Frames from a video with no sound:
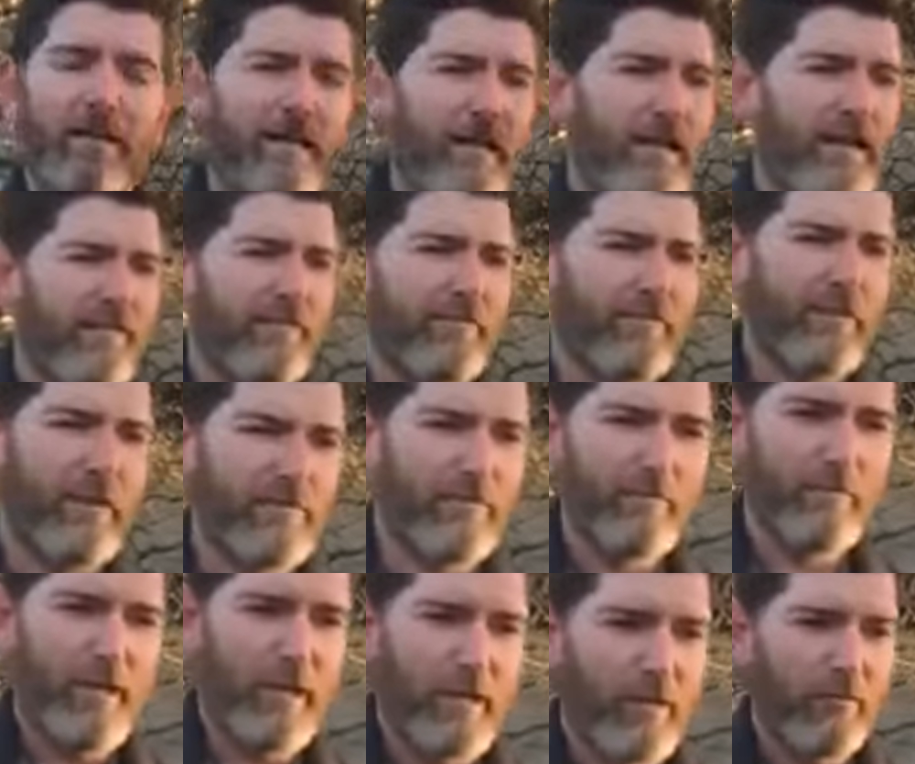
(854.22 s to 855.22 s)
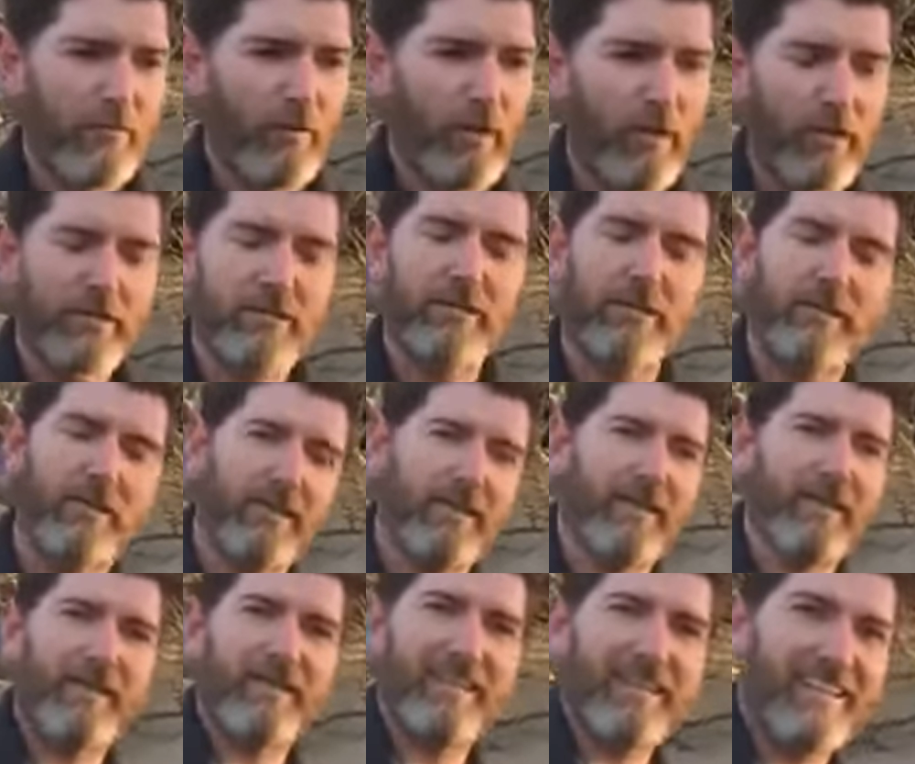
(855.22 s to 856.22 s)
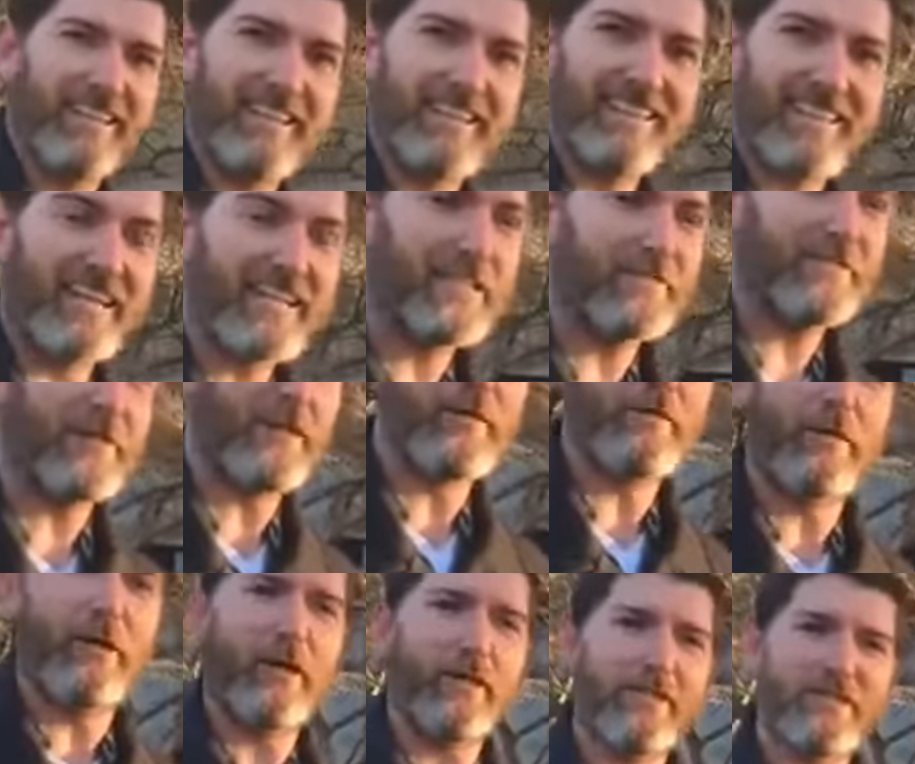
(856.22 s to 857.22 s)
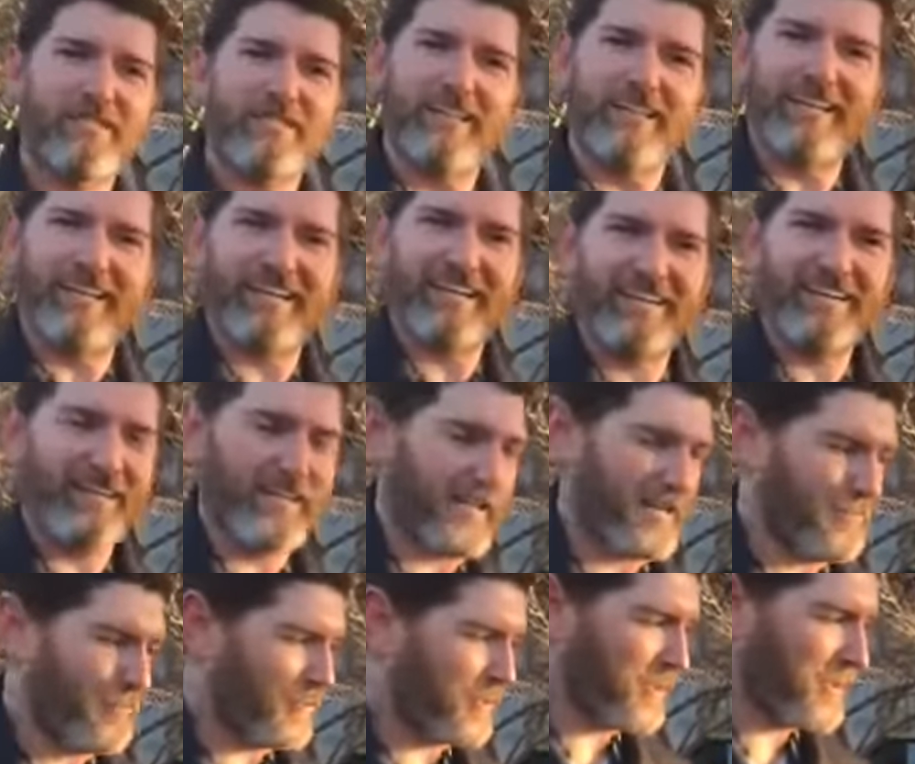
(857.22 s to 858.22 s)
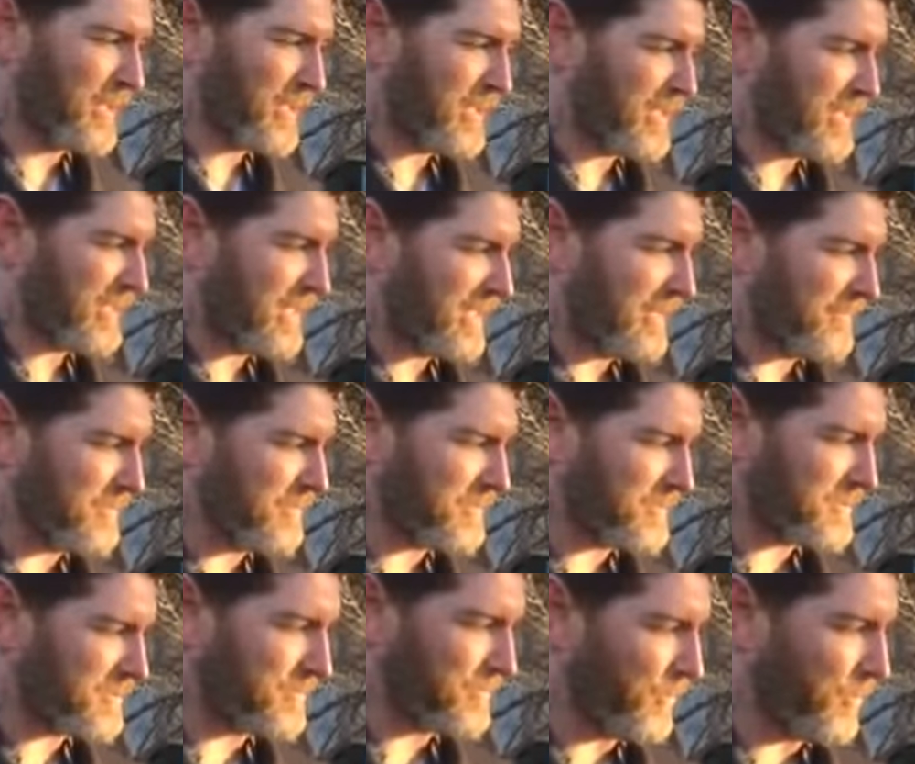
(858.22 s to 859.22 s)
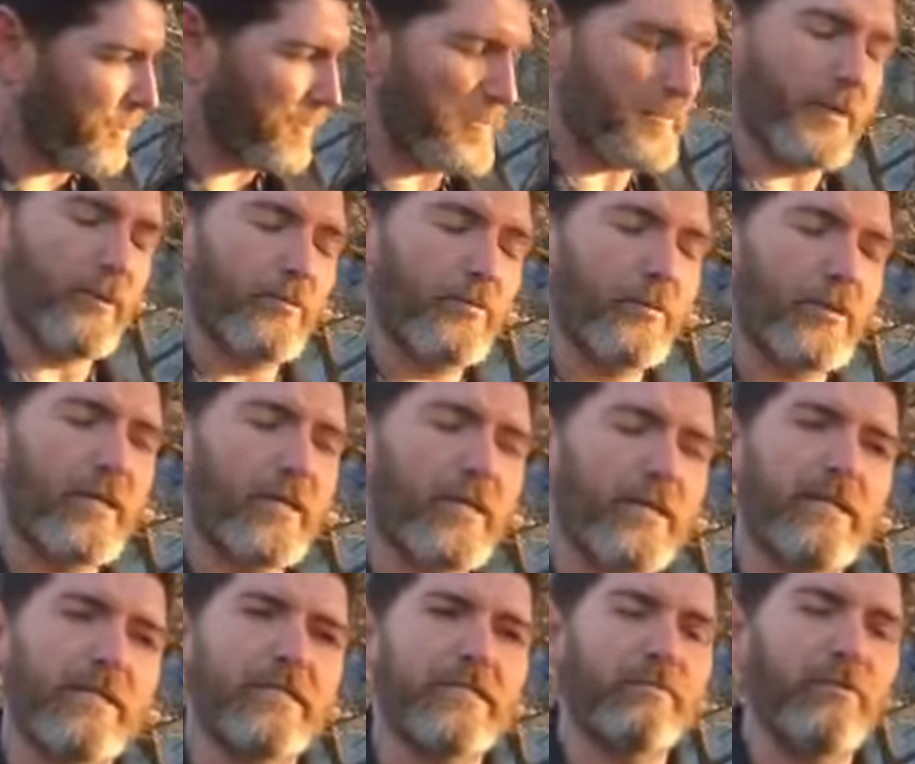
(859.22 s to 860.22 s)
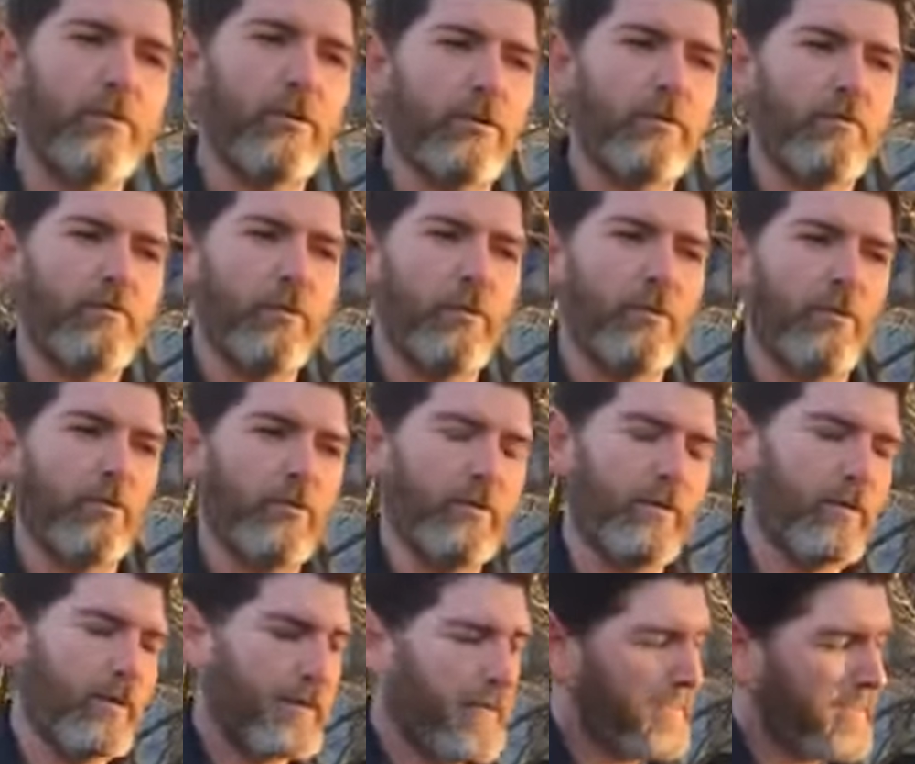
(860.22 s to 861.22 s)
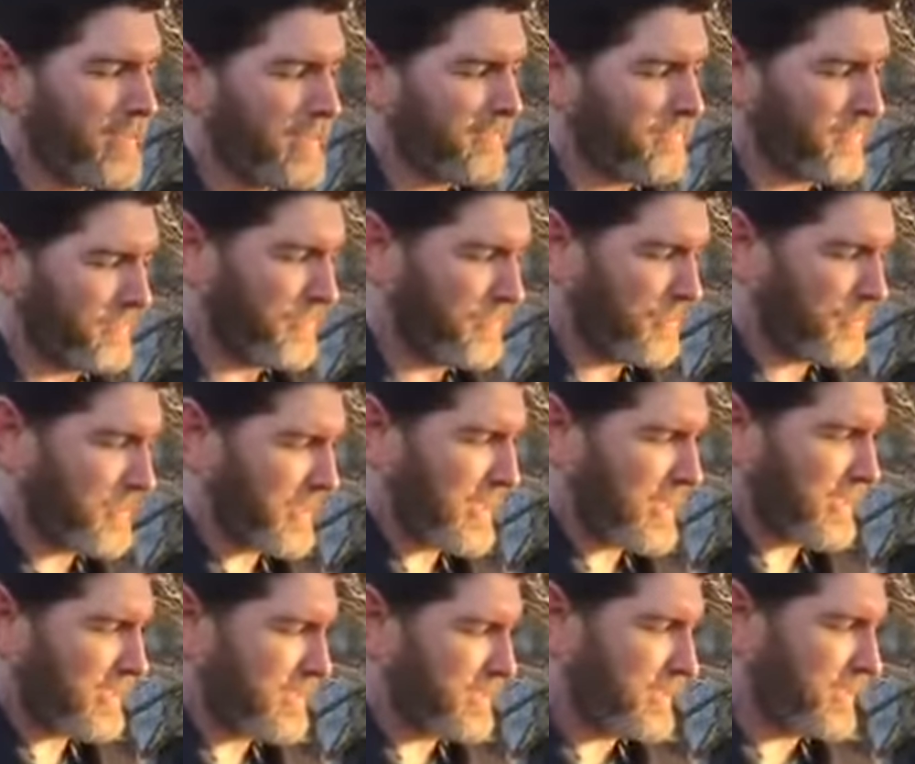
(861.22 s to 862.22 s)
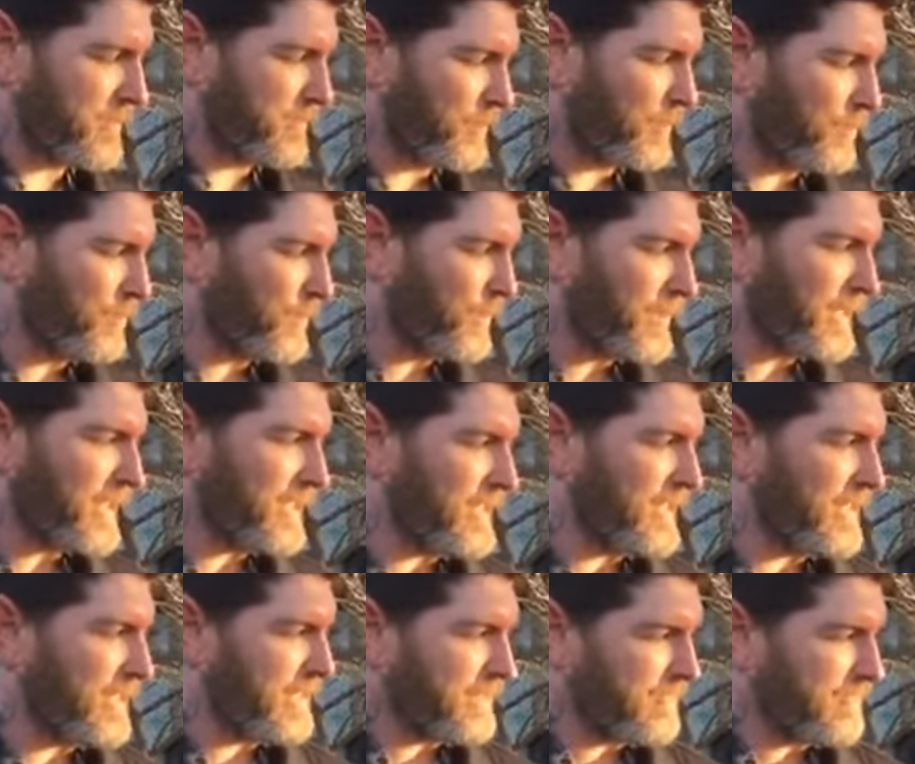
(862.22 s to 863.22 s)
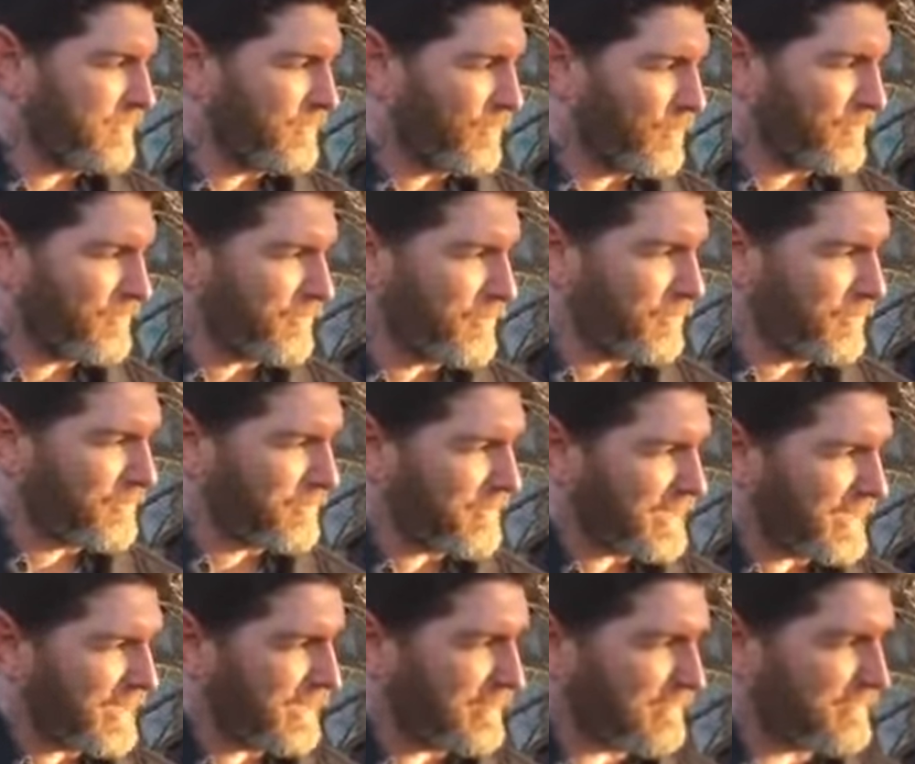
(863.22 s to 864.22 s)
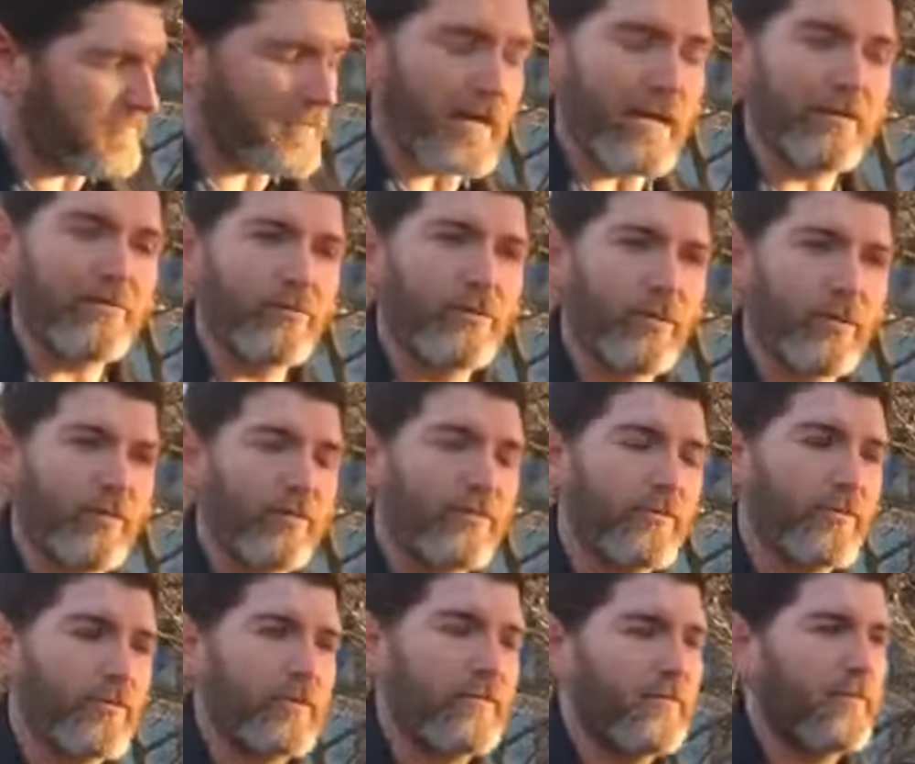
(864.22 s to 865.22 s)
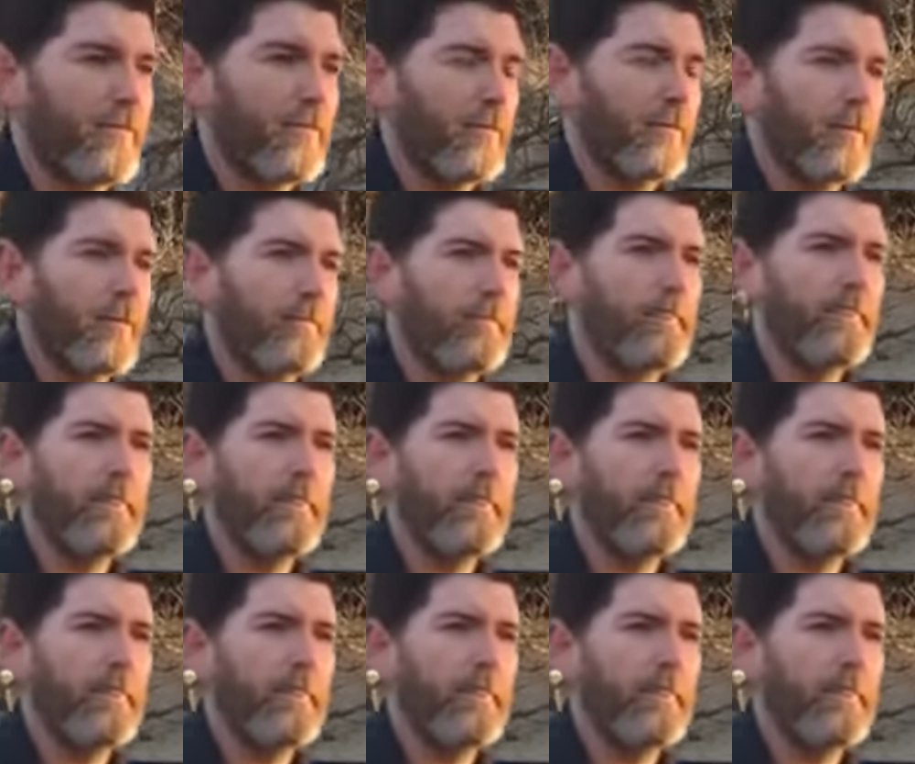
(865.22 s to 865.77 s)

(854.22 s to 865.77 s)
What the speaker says: Yeah, and for everybody watching, thanks very much, and we're glad to have your support, but really it's more important for you to call the number 1-888-445-5134.